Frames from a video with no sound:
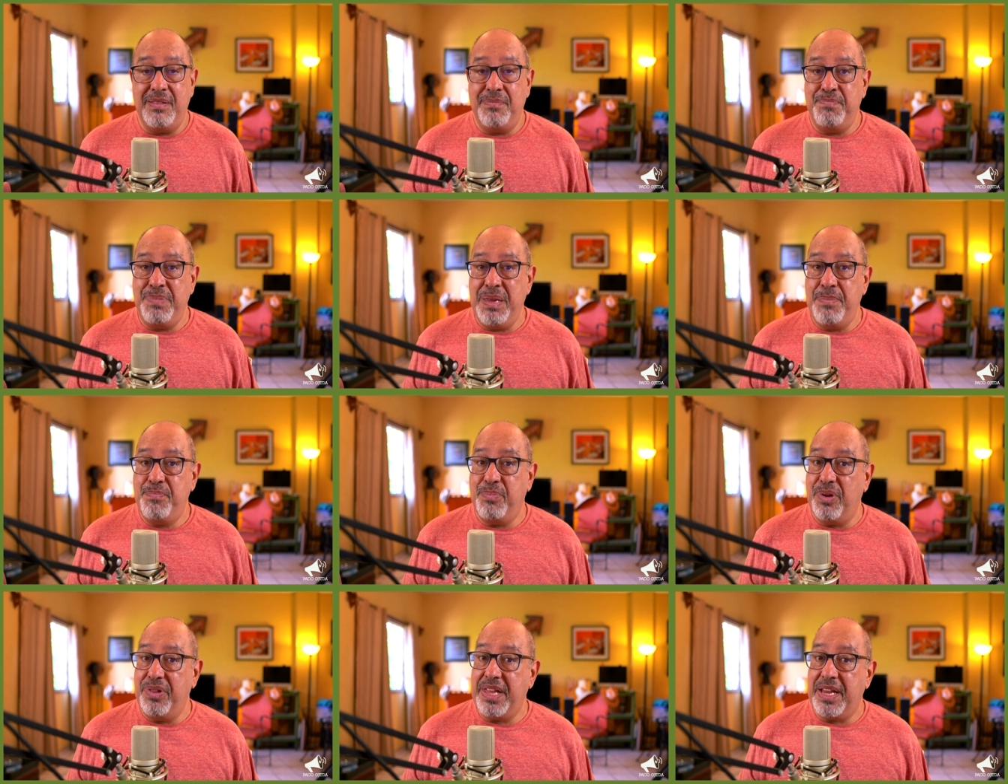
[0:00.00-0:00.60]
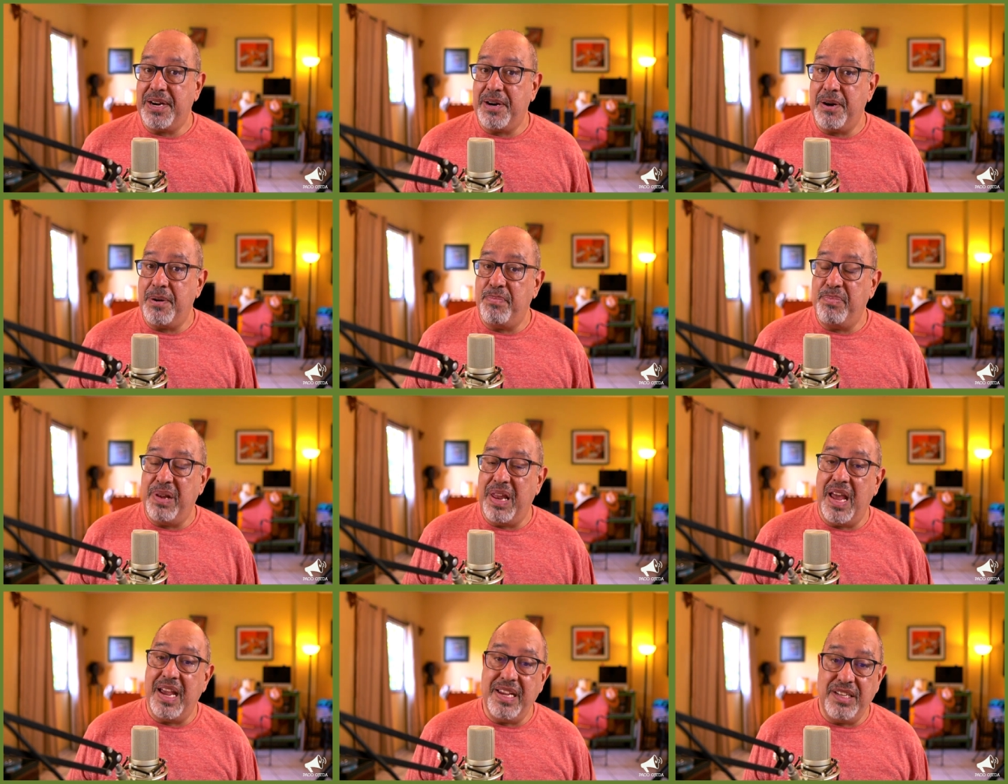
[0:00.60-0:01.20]
people that are
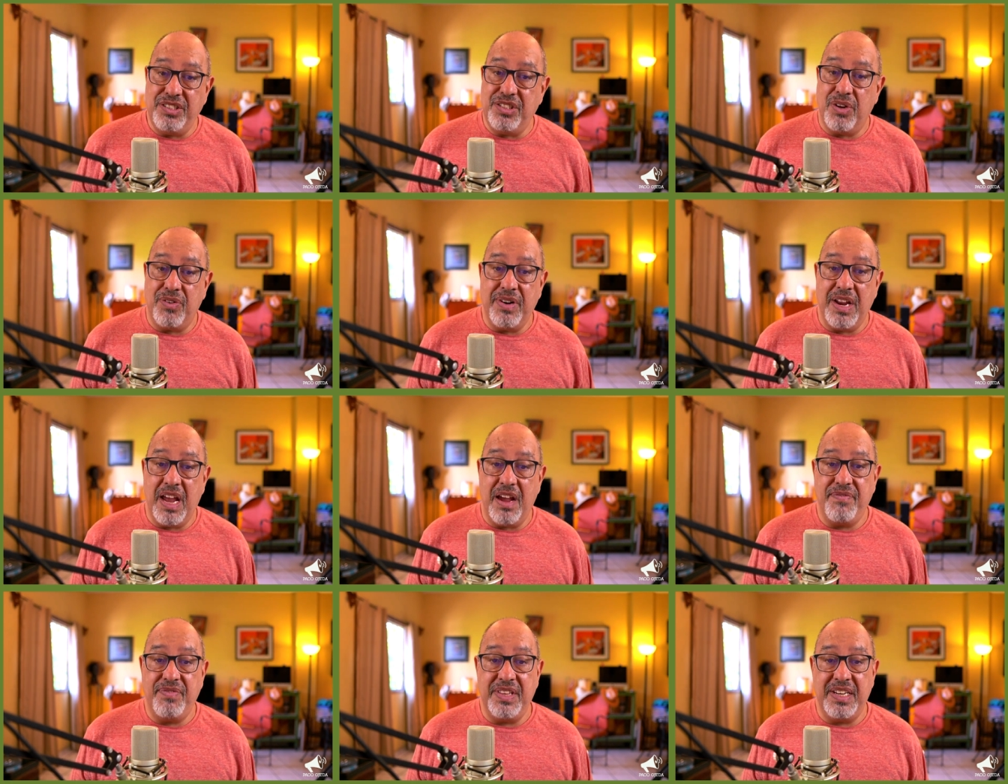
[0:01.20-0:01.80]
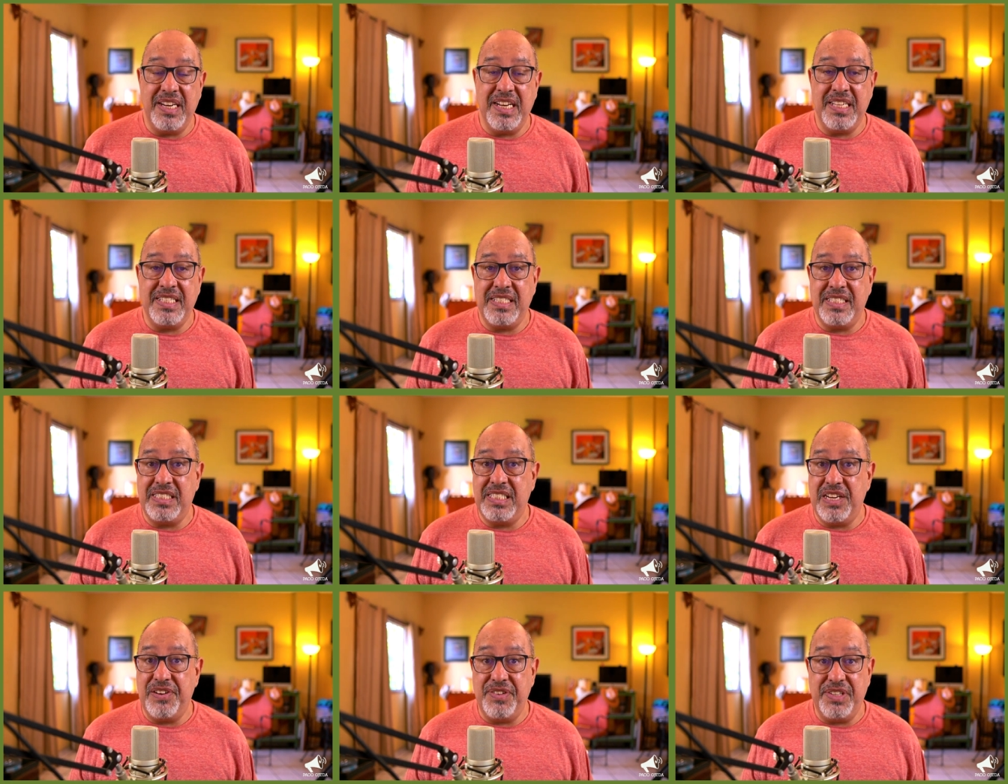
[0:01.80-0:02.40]
applying don't have the
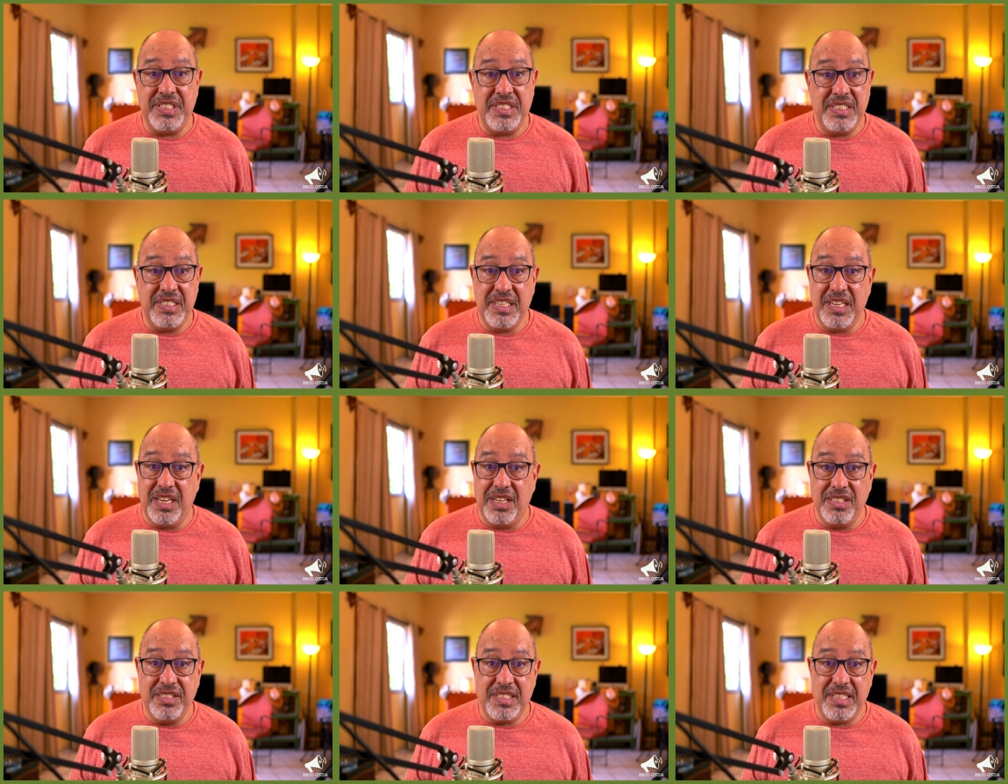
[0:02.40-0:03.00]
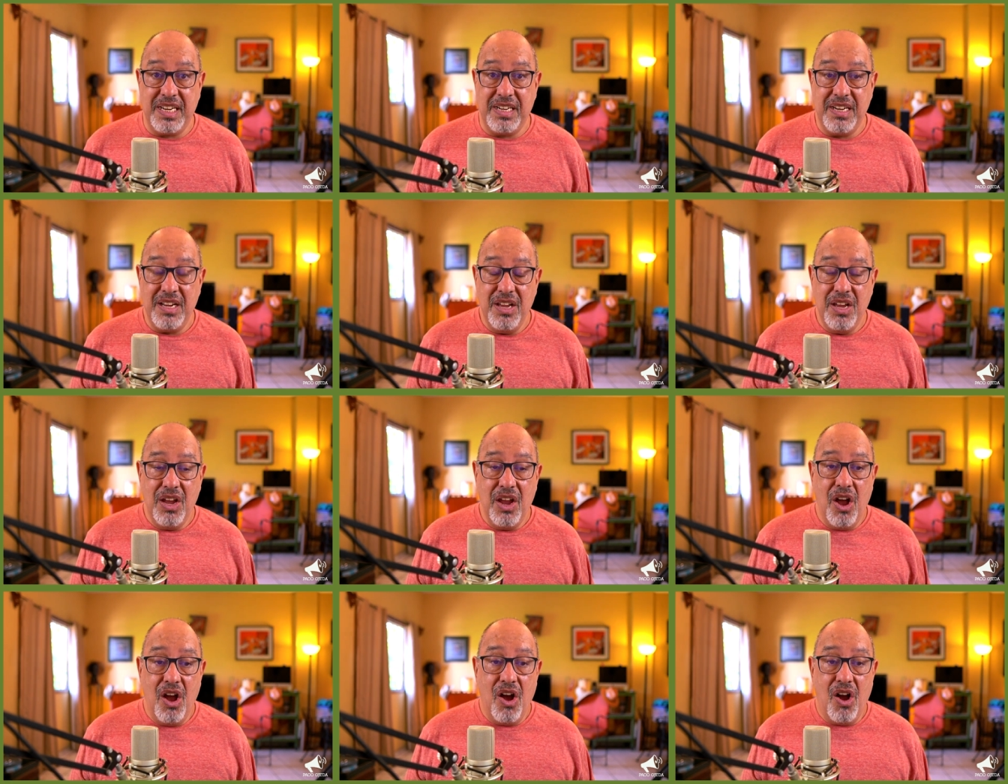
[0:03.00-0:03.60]
necessary skill set.
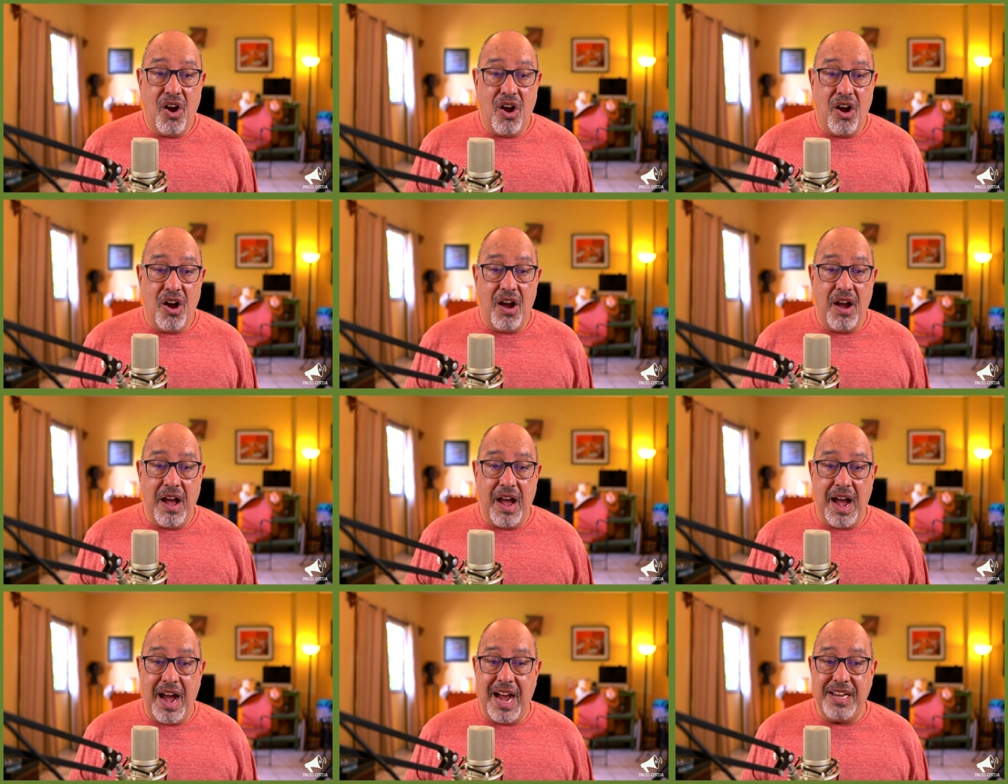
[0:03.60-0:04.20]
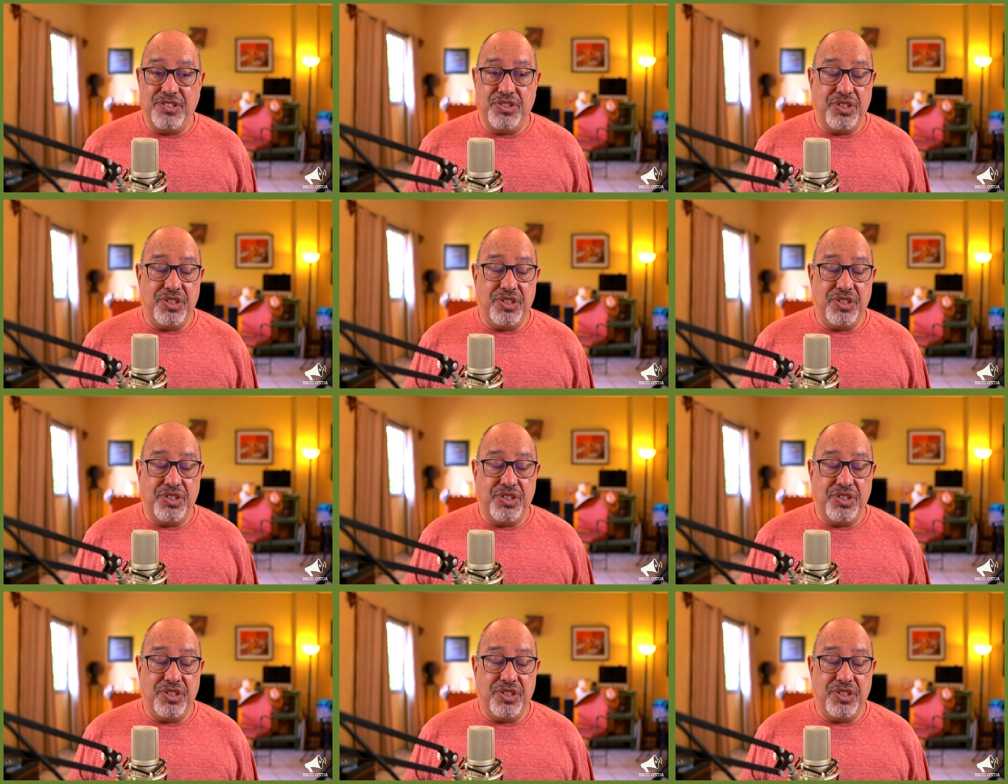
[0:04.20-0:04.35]
I